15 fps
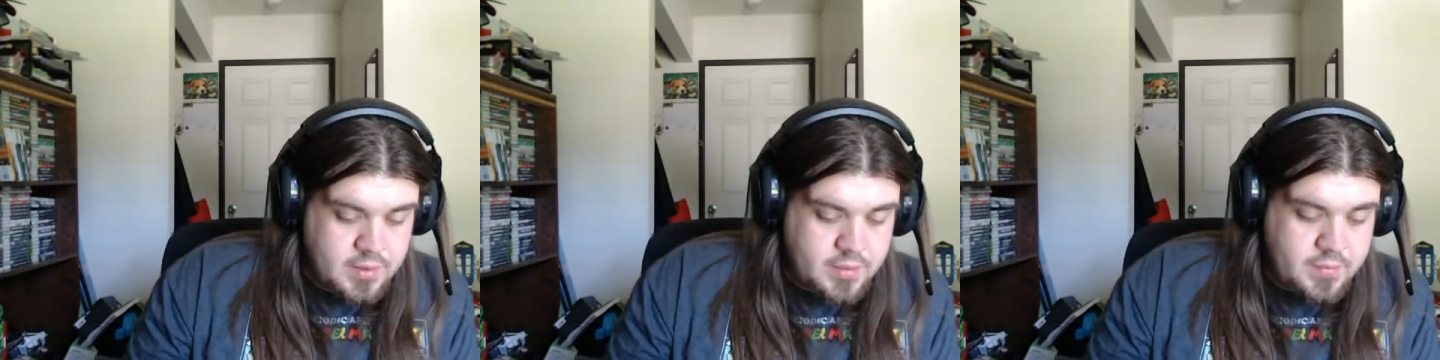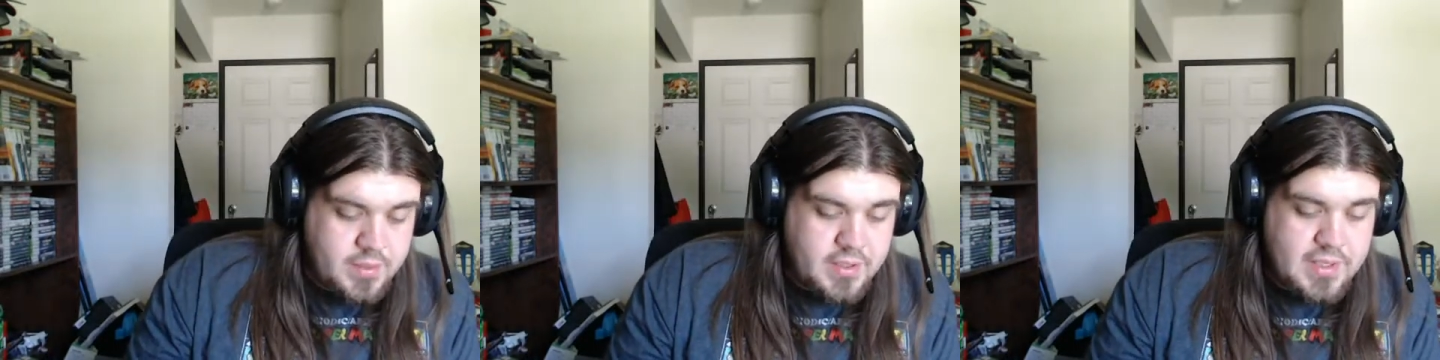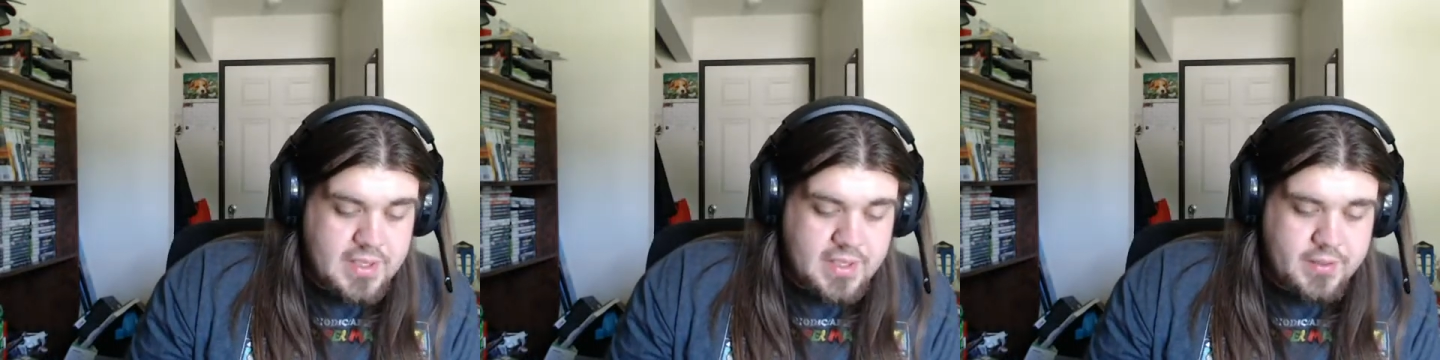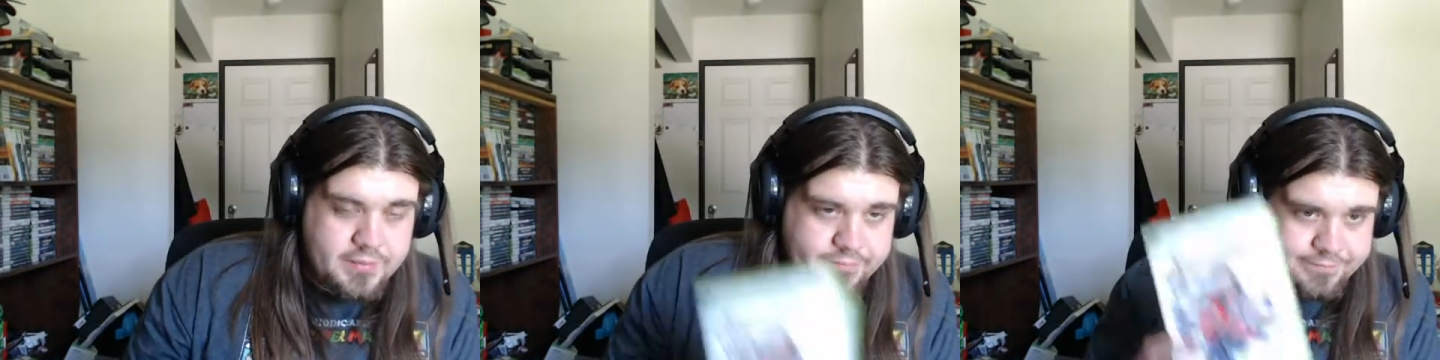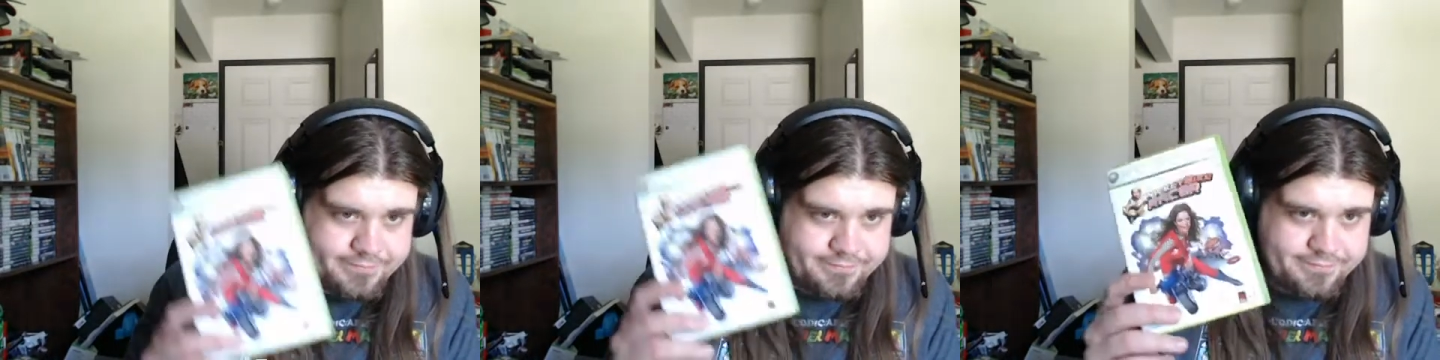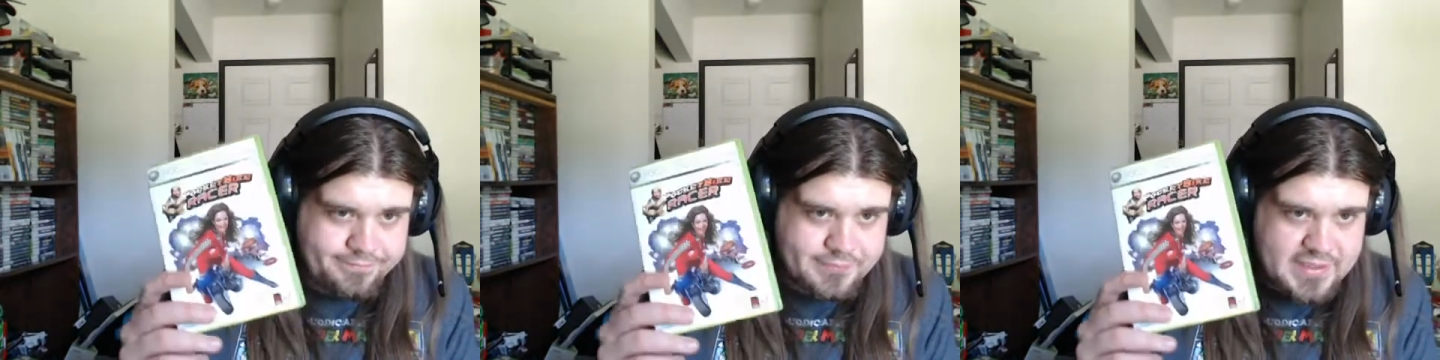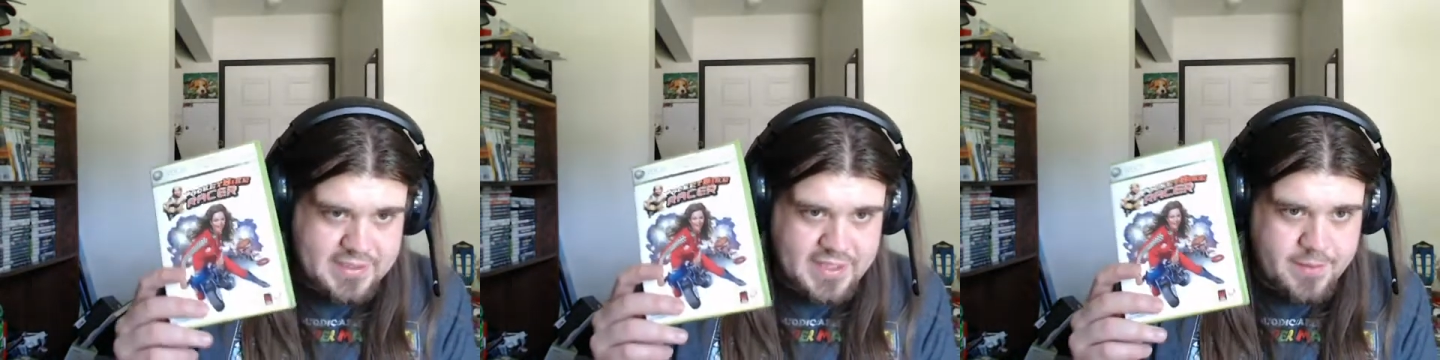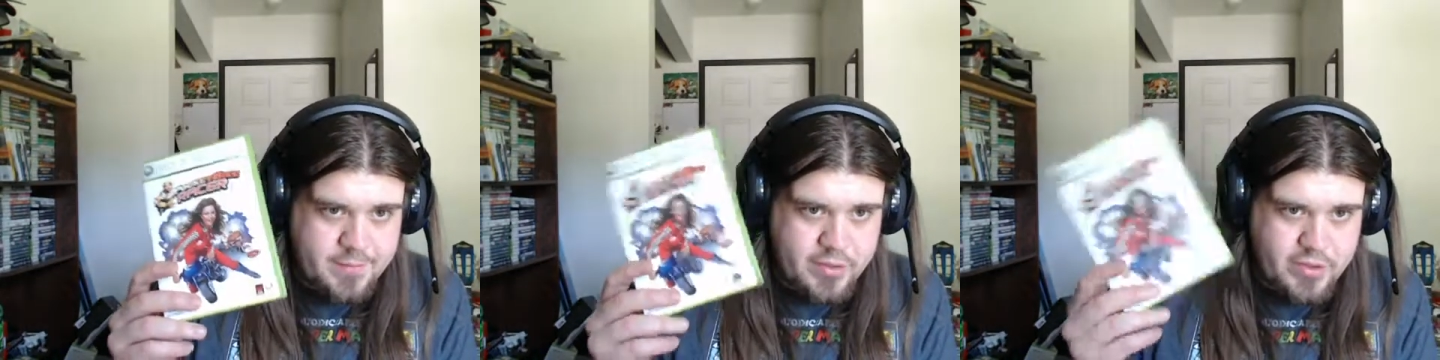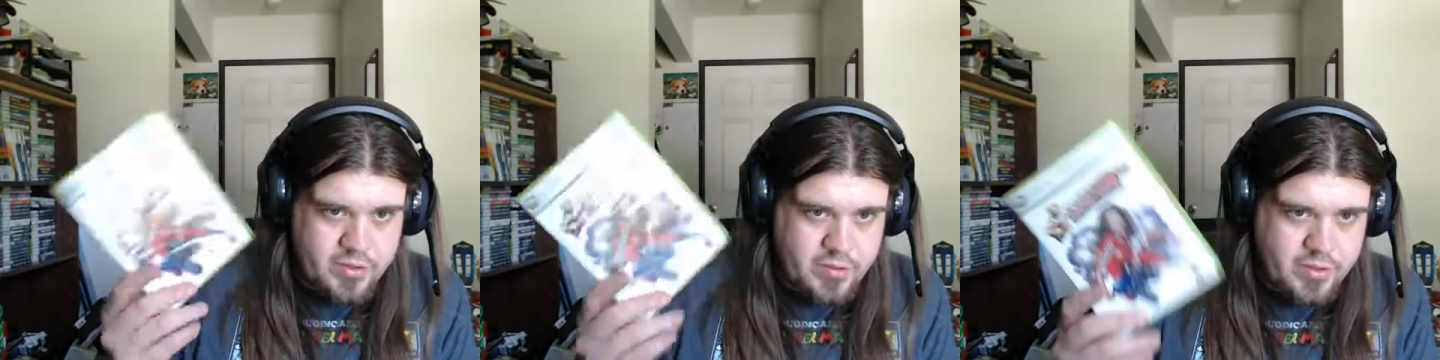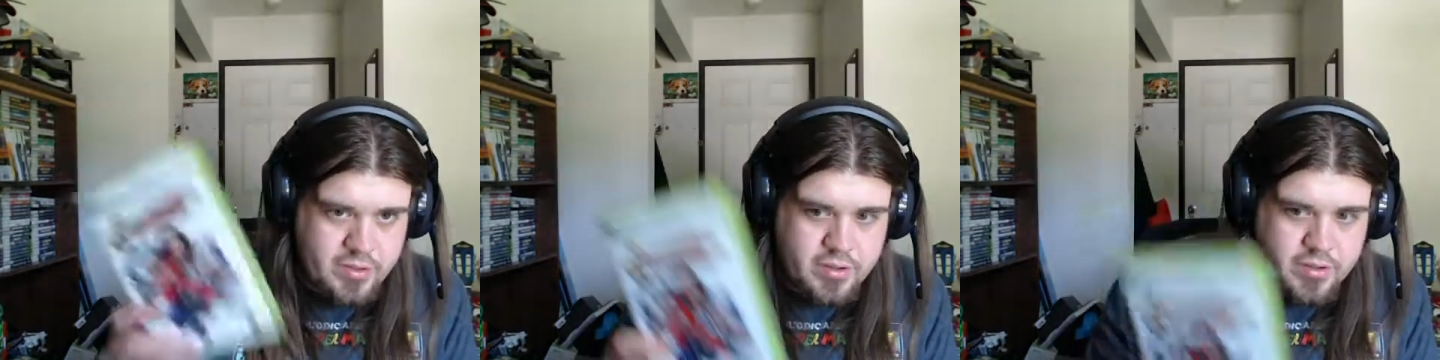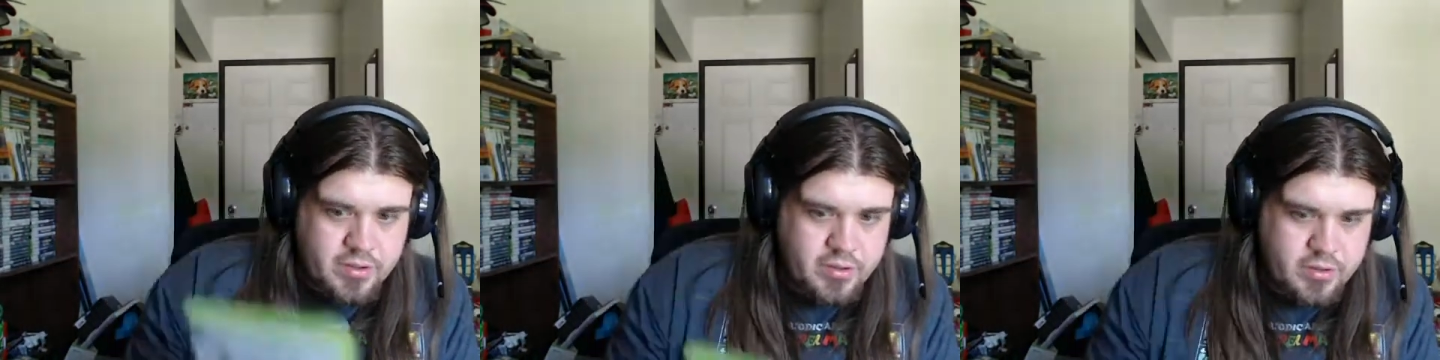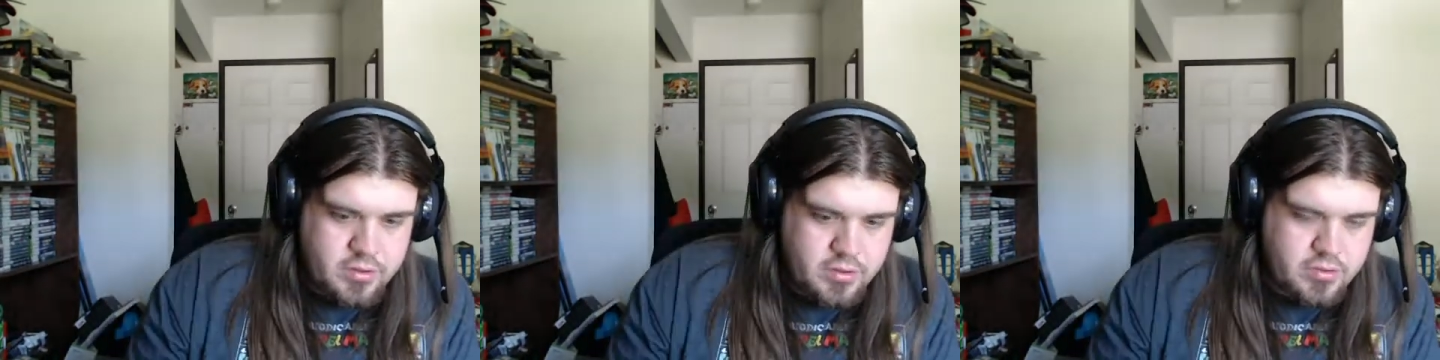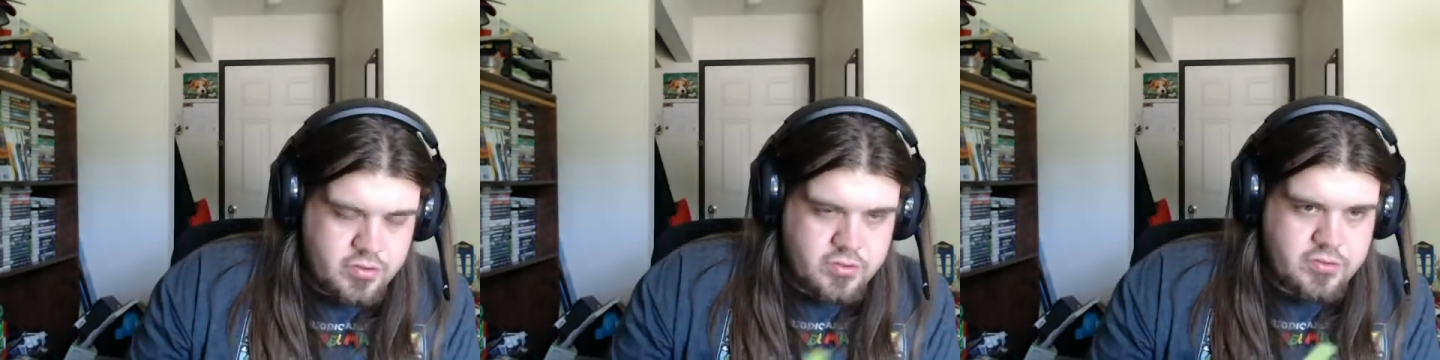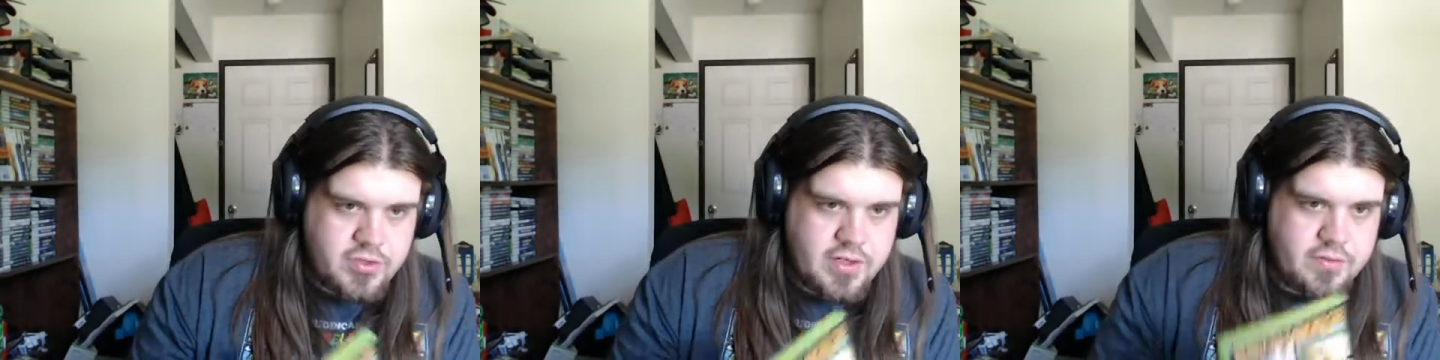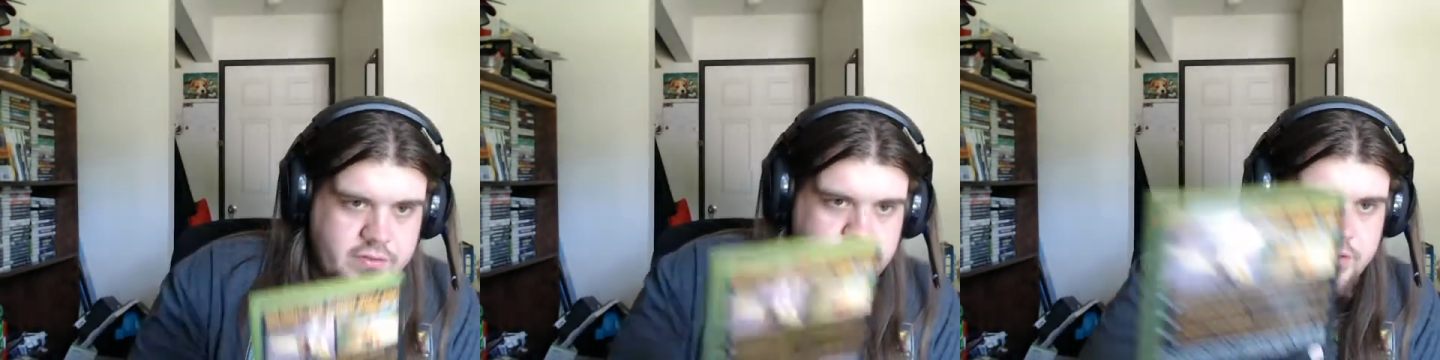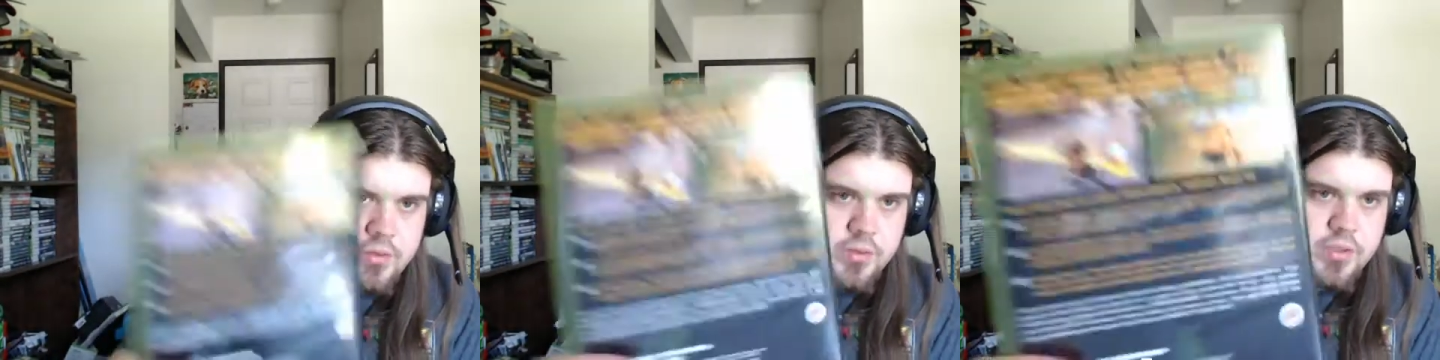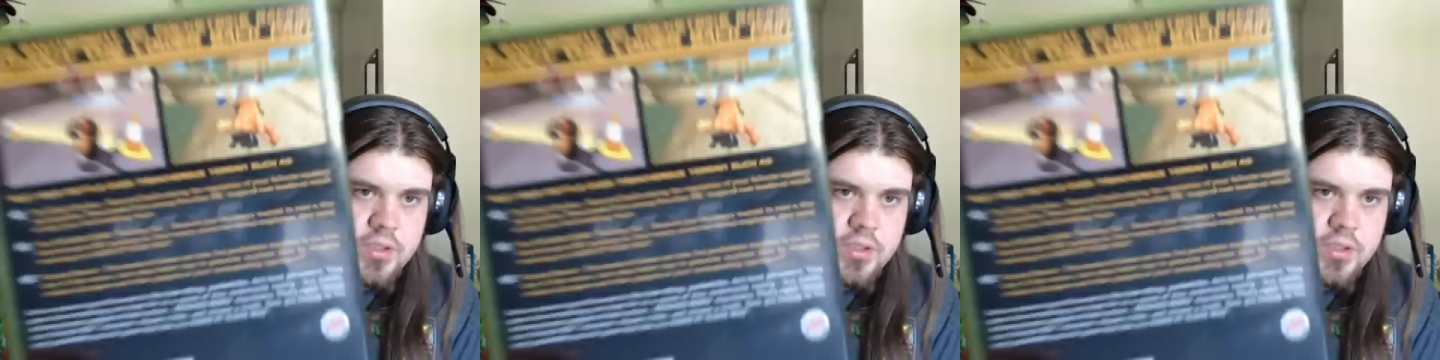But yeah, it's like Mario Kart. You just drive through